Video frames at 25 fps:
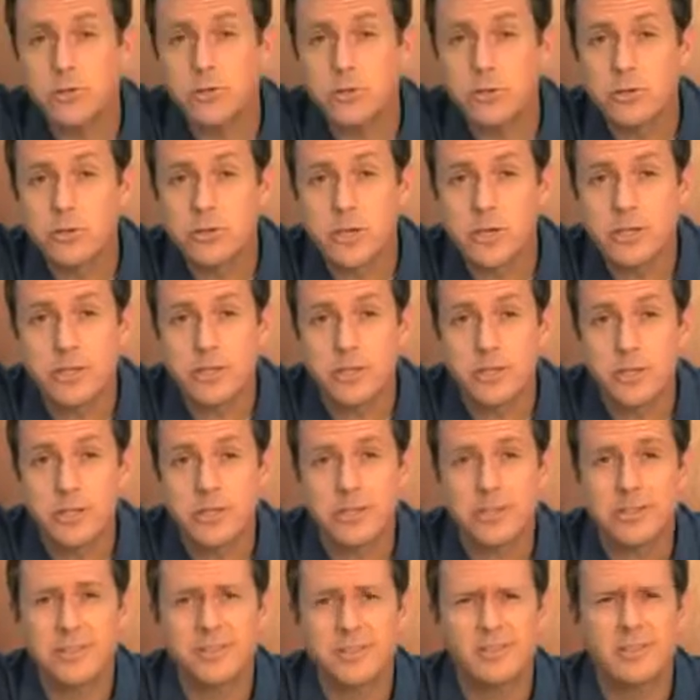a
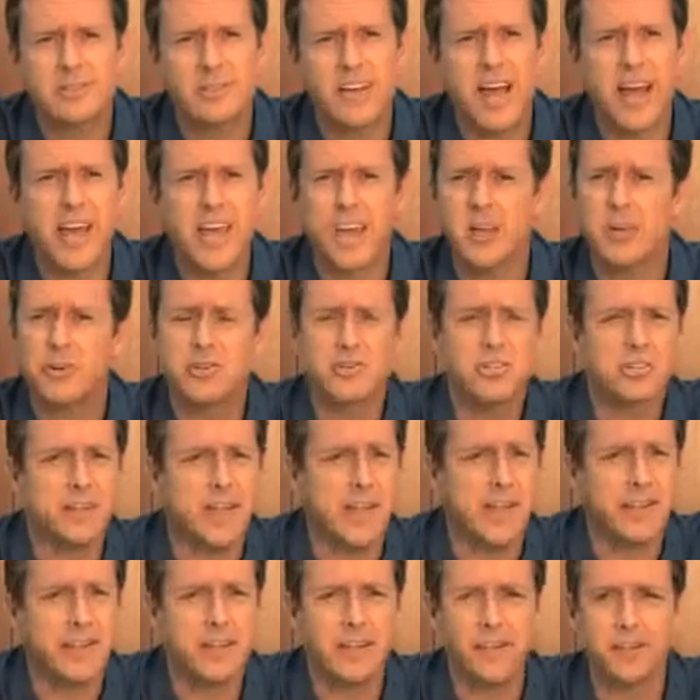nutritionist, I
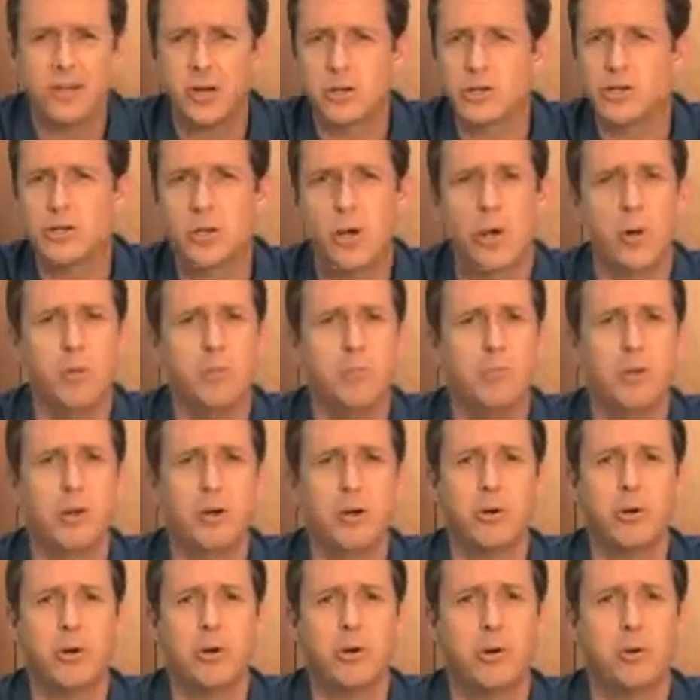understand that there's no
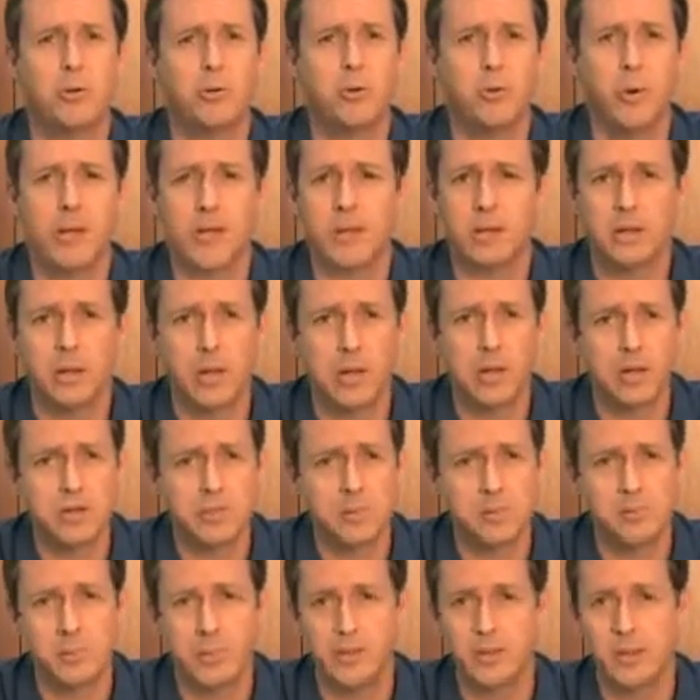miracle weight
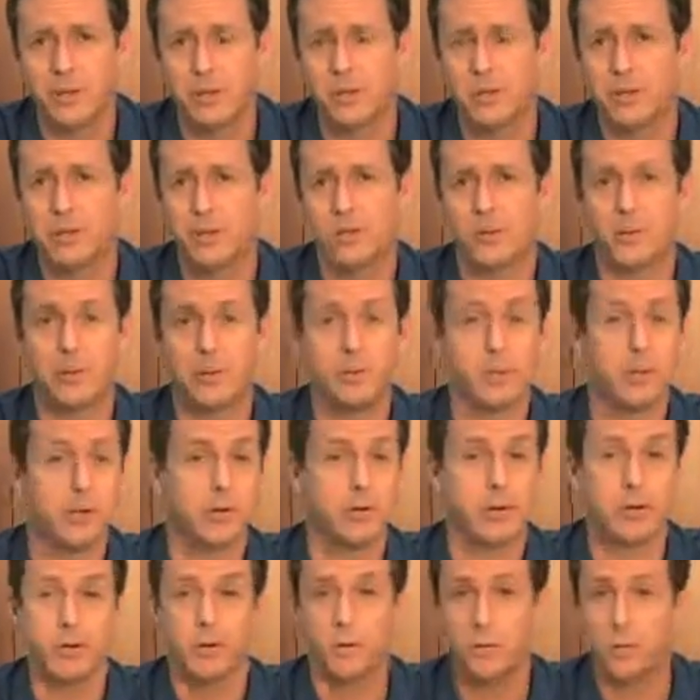loss pill or
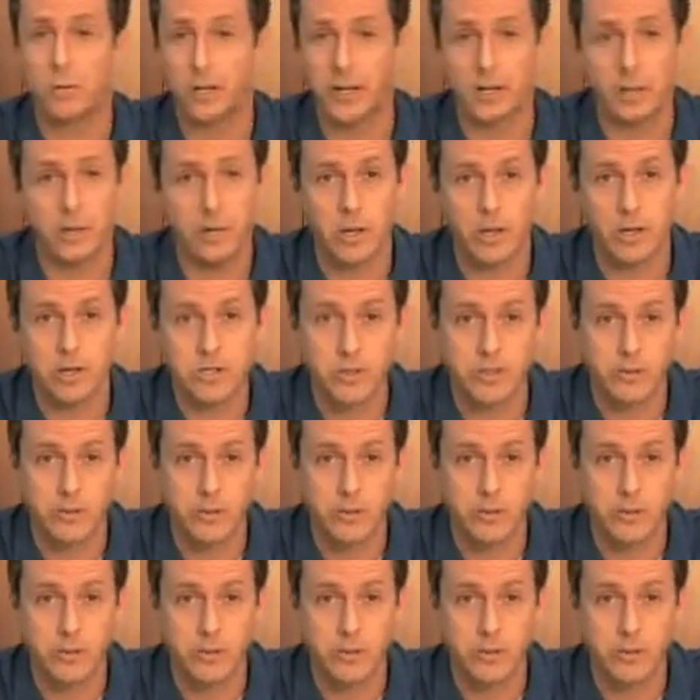miracle weight loss